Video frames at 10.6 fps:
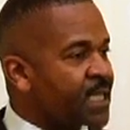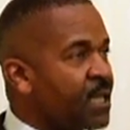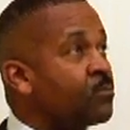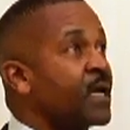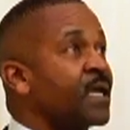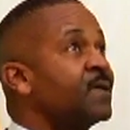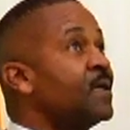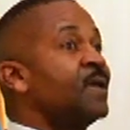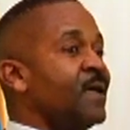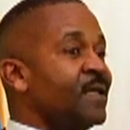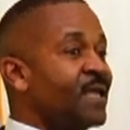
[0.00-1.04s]
Gateway
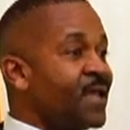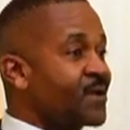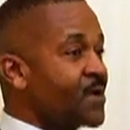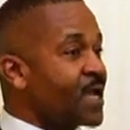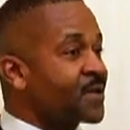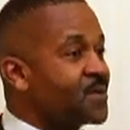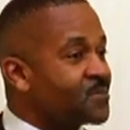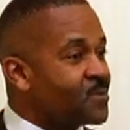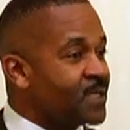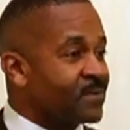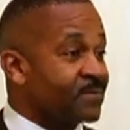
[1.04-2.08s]
and here at
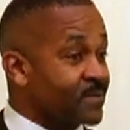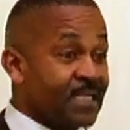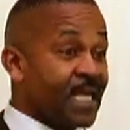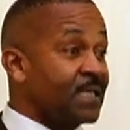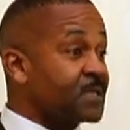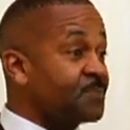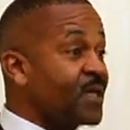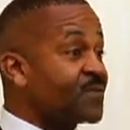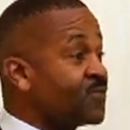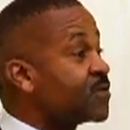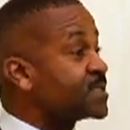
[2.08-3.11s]
Goodwill. The name
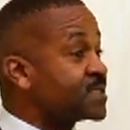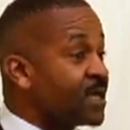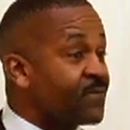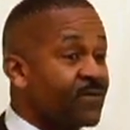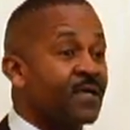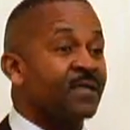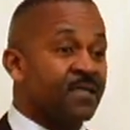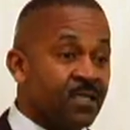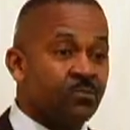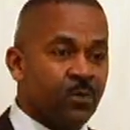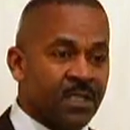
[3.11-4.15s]
speaks for itself,
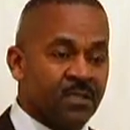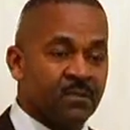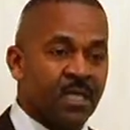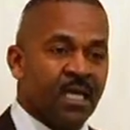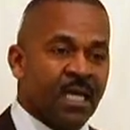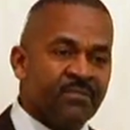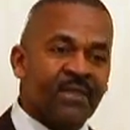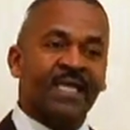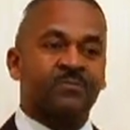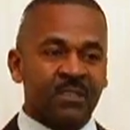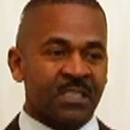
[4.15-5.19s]
Goodwill. And
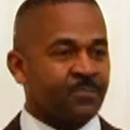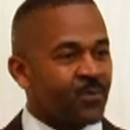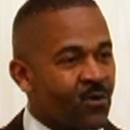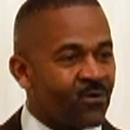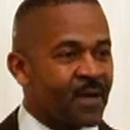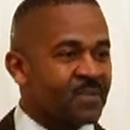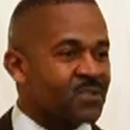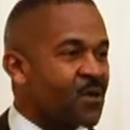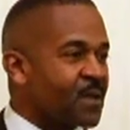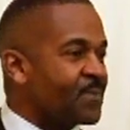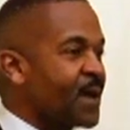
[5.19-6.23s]
that's what this program is
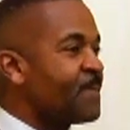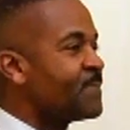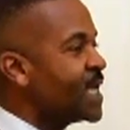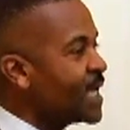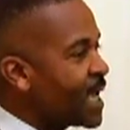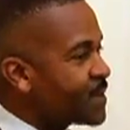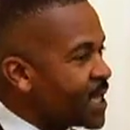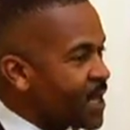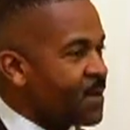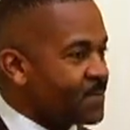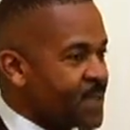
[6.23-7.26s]
all about, being able to
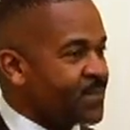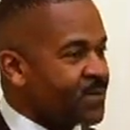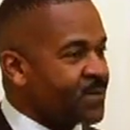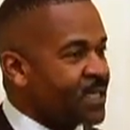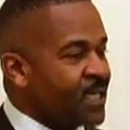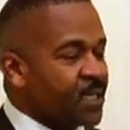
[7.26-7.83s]
help people.